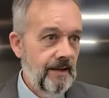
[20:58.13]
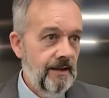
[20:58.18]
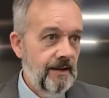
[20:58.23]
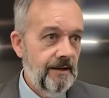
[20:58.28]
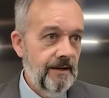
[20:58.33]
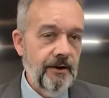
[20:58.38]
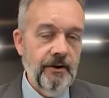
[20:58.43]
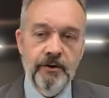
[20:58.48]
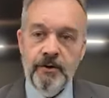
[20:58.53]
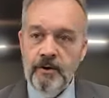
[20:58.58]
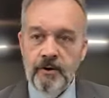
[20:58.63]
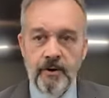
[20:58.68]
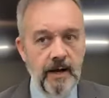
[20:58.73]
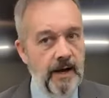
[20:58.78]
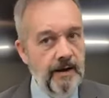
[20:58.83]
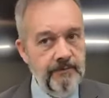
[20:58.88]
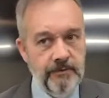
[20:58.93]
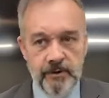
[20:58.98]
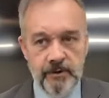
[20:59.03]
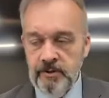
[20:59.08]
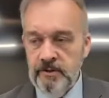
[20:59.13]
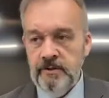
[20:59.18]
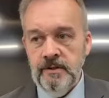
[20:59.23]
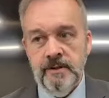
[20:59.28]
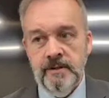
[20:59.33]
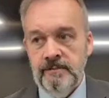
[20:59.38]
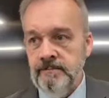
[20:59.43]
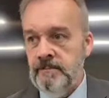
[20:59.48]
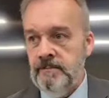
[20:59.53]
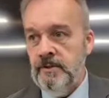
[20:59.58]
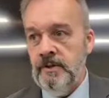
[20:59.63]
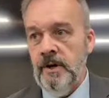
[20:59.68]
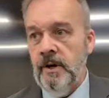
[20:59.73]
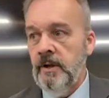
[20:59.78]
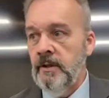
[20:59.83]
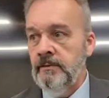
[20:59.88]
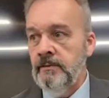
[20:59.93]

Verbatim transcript: You know, you, I've heard y'all